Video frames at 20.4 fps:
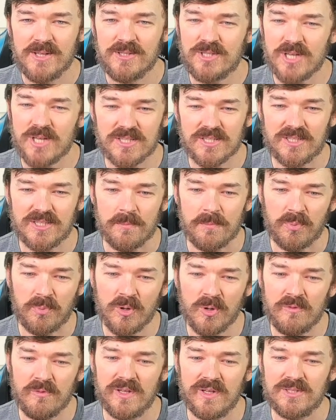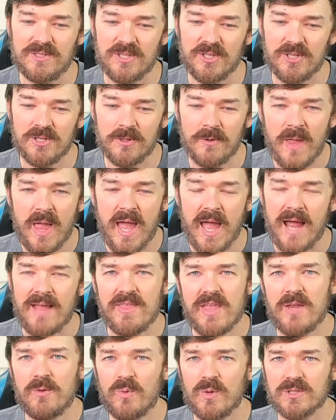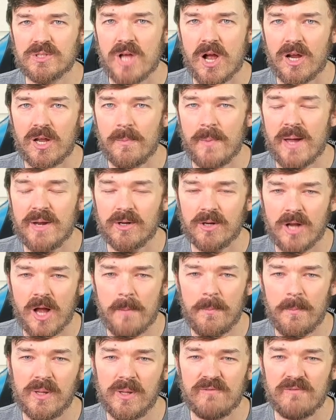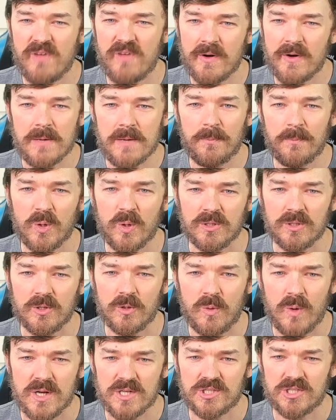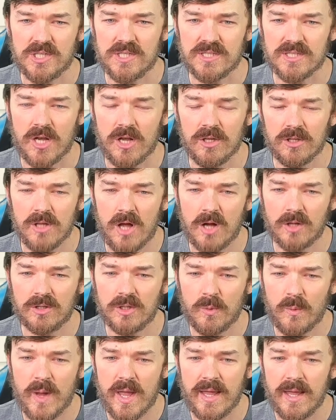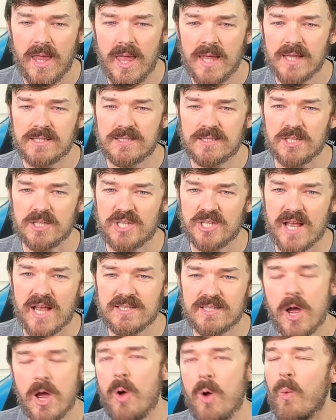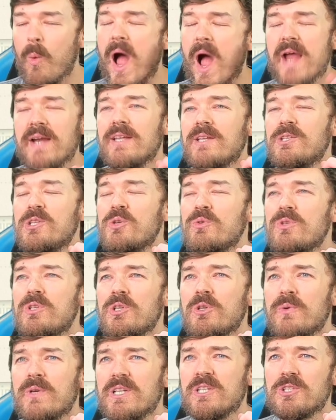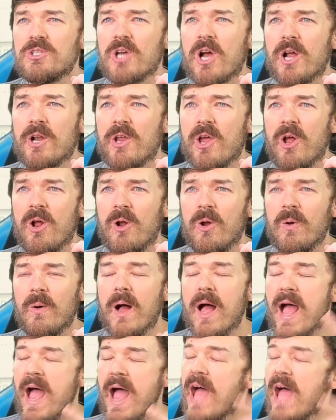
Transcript: just to prove it to you, and then we'll talk about a couple of very important questions along the way, such as, why did you do it, Jonno?